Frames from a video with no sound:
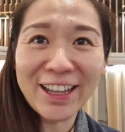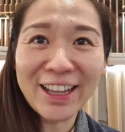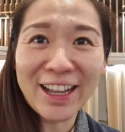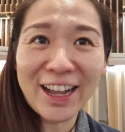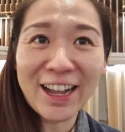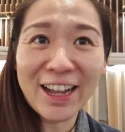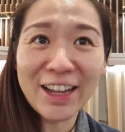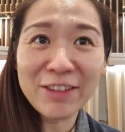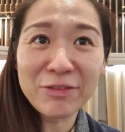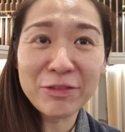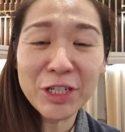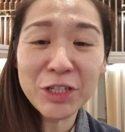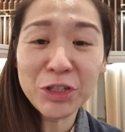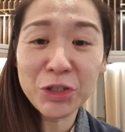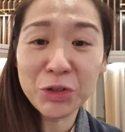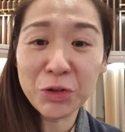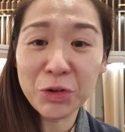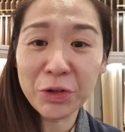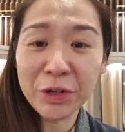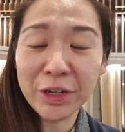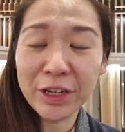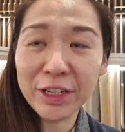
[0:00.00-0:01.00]
I
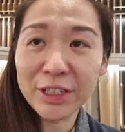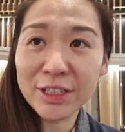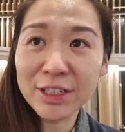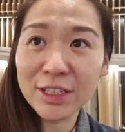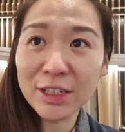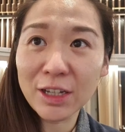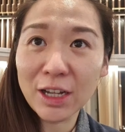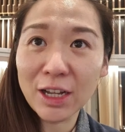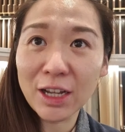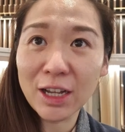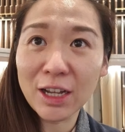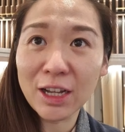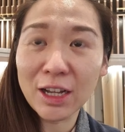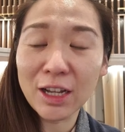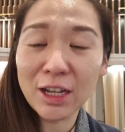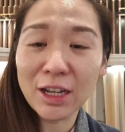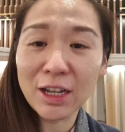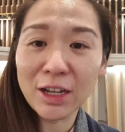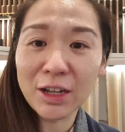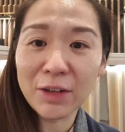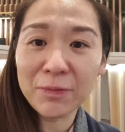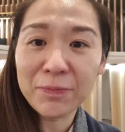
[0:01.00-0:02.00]
rejoined
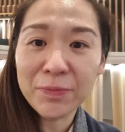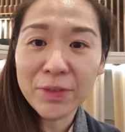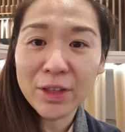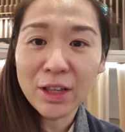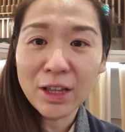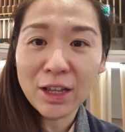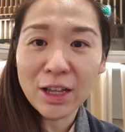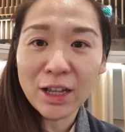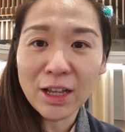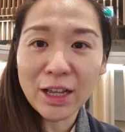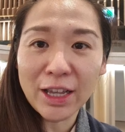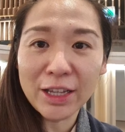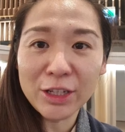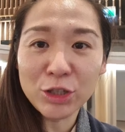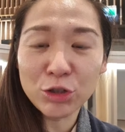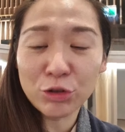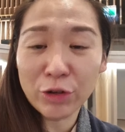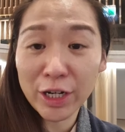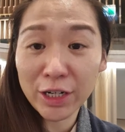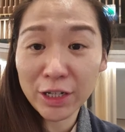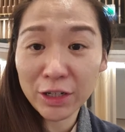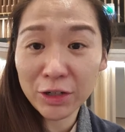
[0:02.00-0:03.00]
uh, a
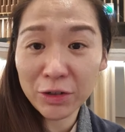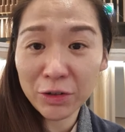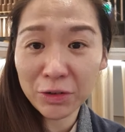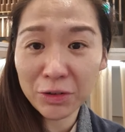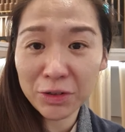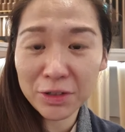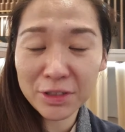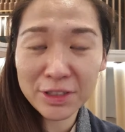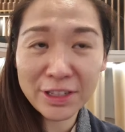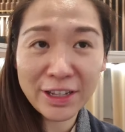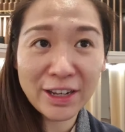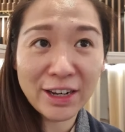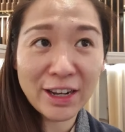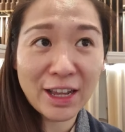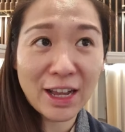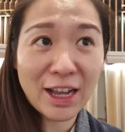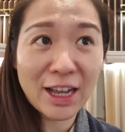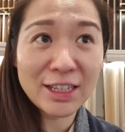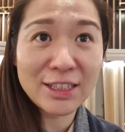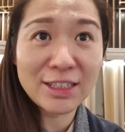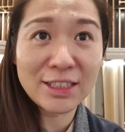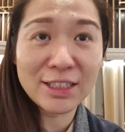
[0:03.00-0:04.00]
training course that
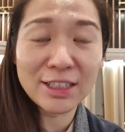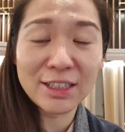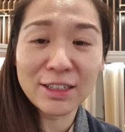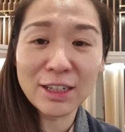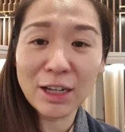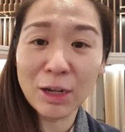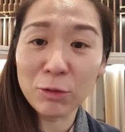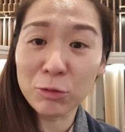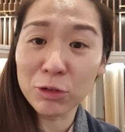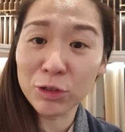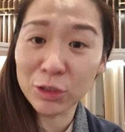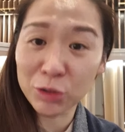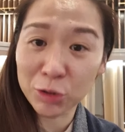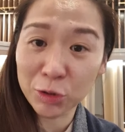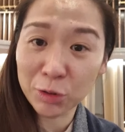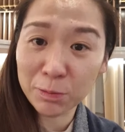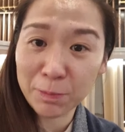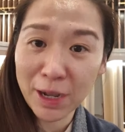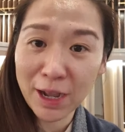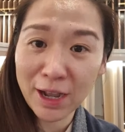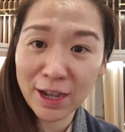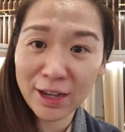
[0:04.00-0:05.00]
I did. Uh, I, took
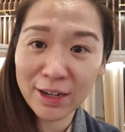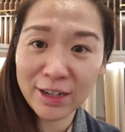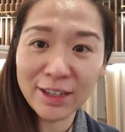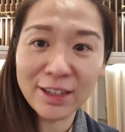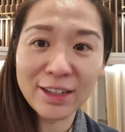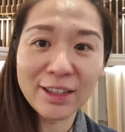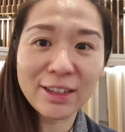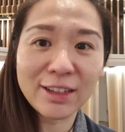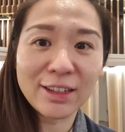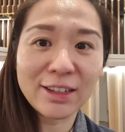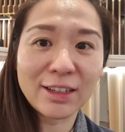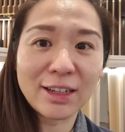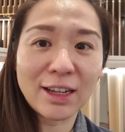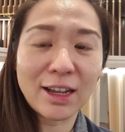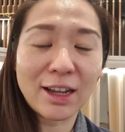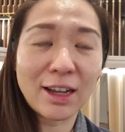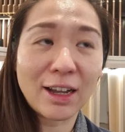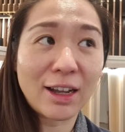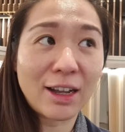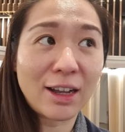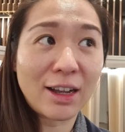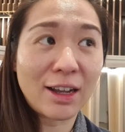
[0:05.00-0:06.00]
part in
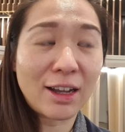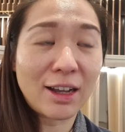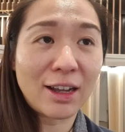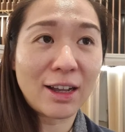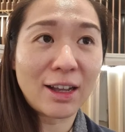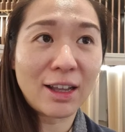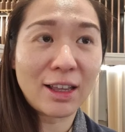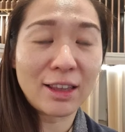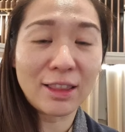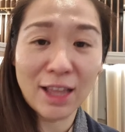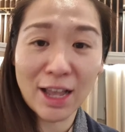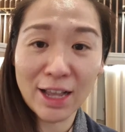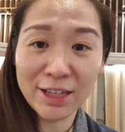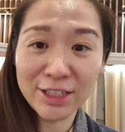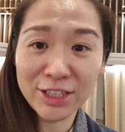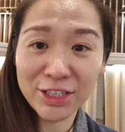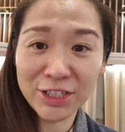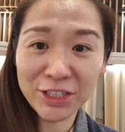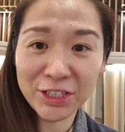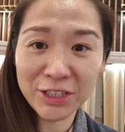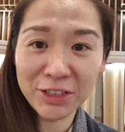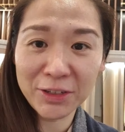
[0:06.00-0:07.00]
uh, last
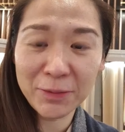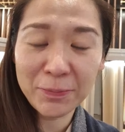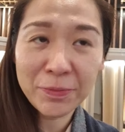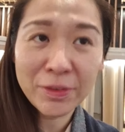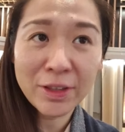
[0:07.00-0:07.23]
year,